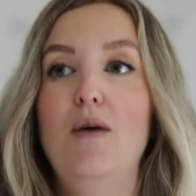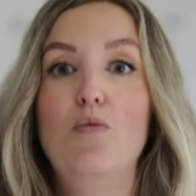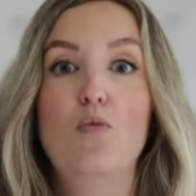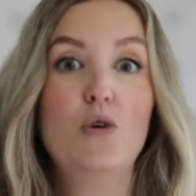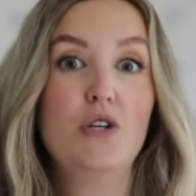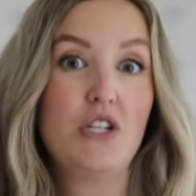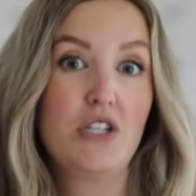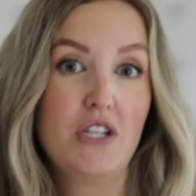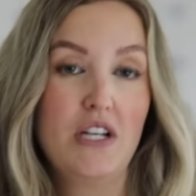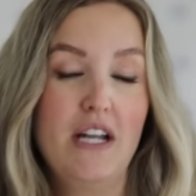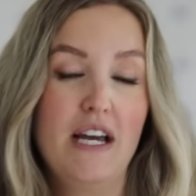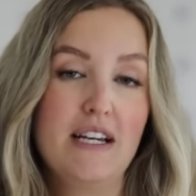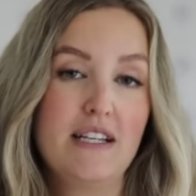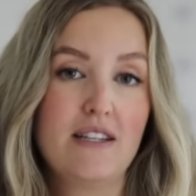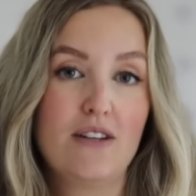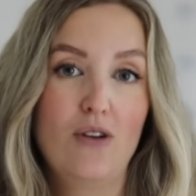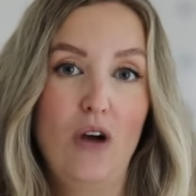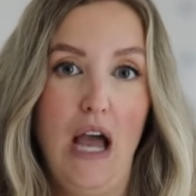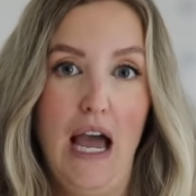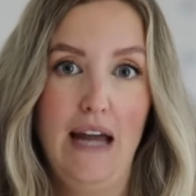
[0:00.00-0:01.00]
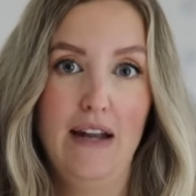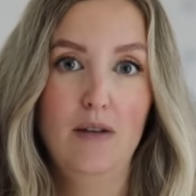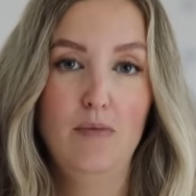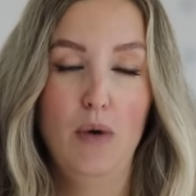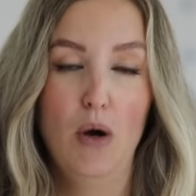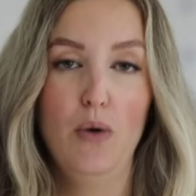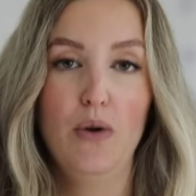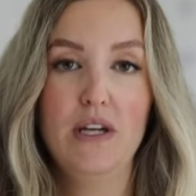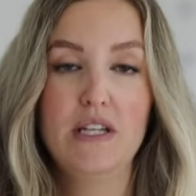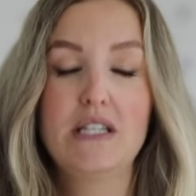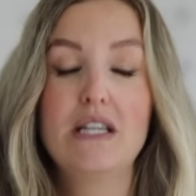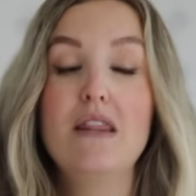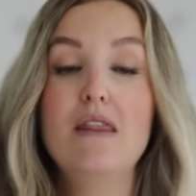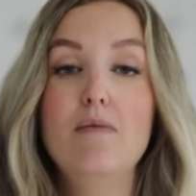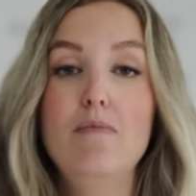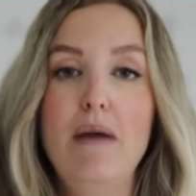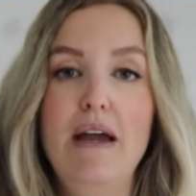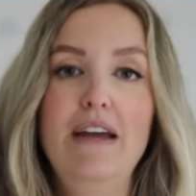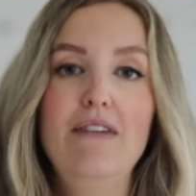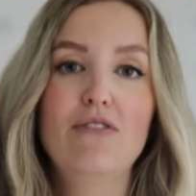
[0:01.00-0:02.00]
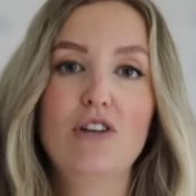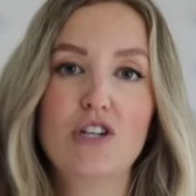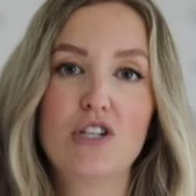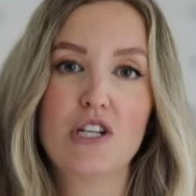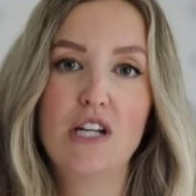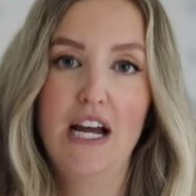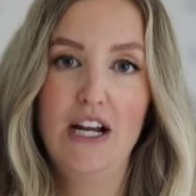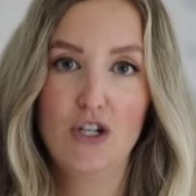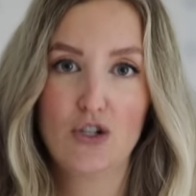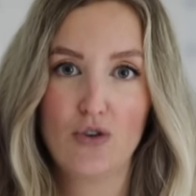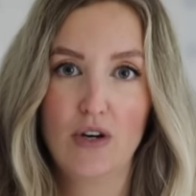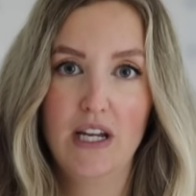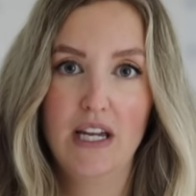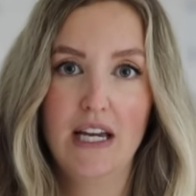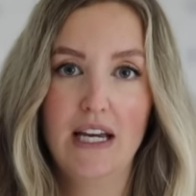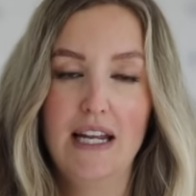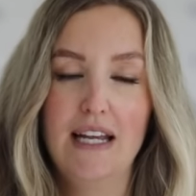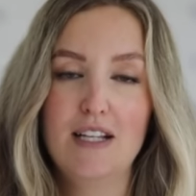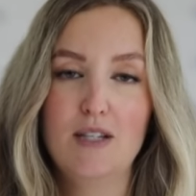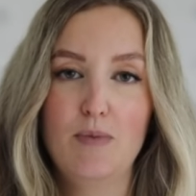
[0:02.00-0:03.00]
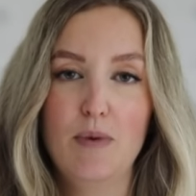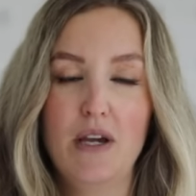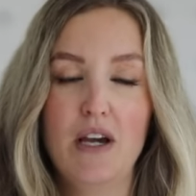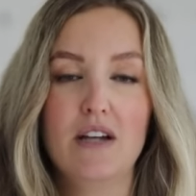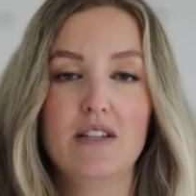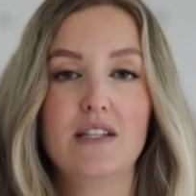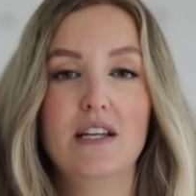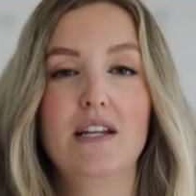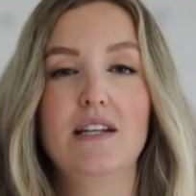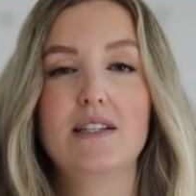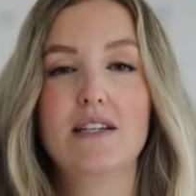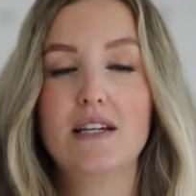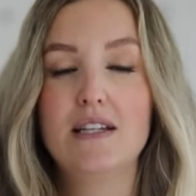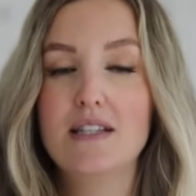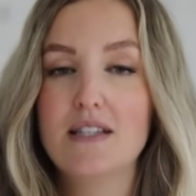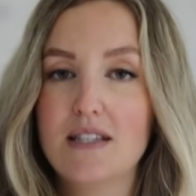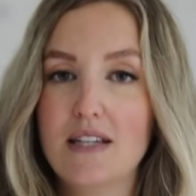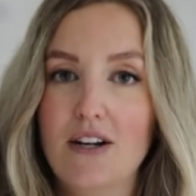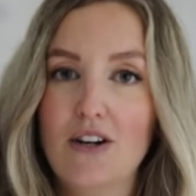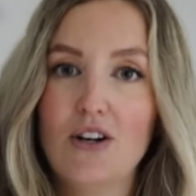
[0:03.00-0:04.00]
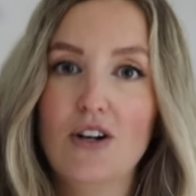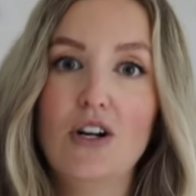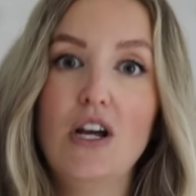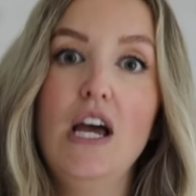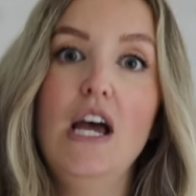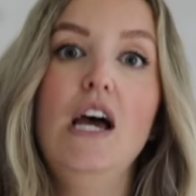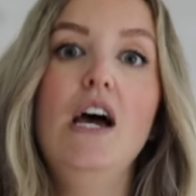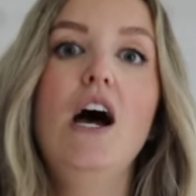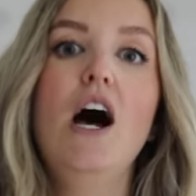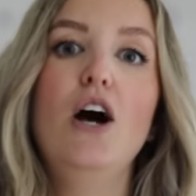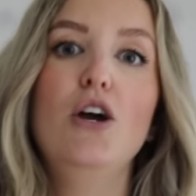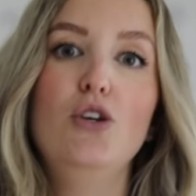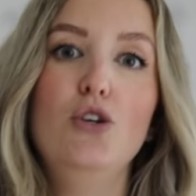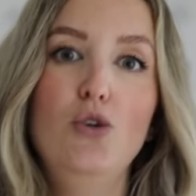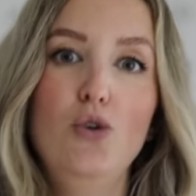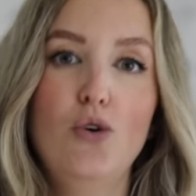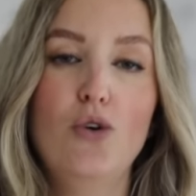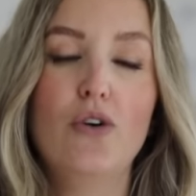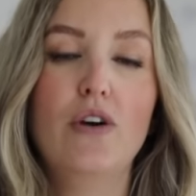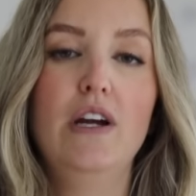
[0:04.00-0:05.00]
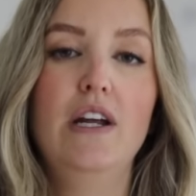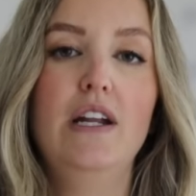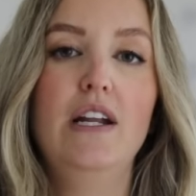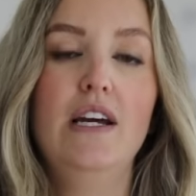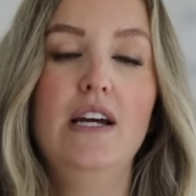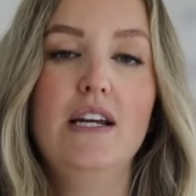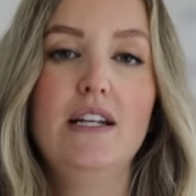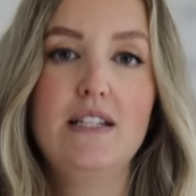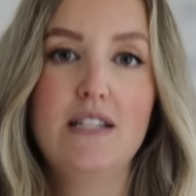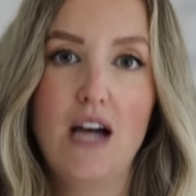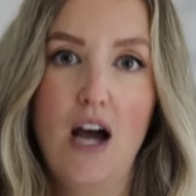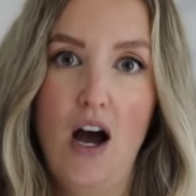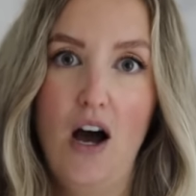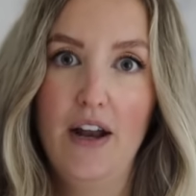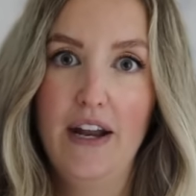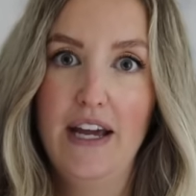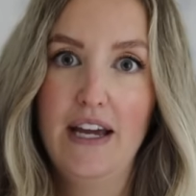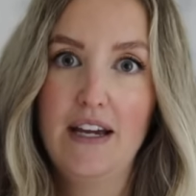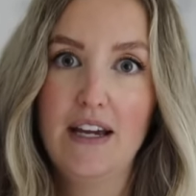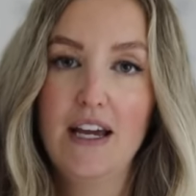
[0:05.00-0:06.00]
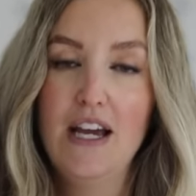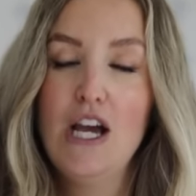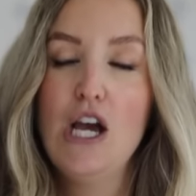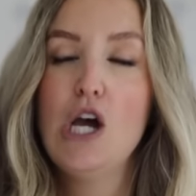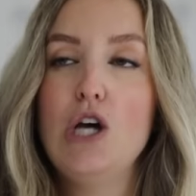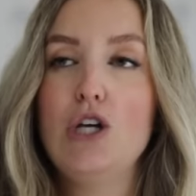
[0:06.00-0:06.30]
which is a nice little added bonus, the main reason I drink it is because it is considered a uterine tonic.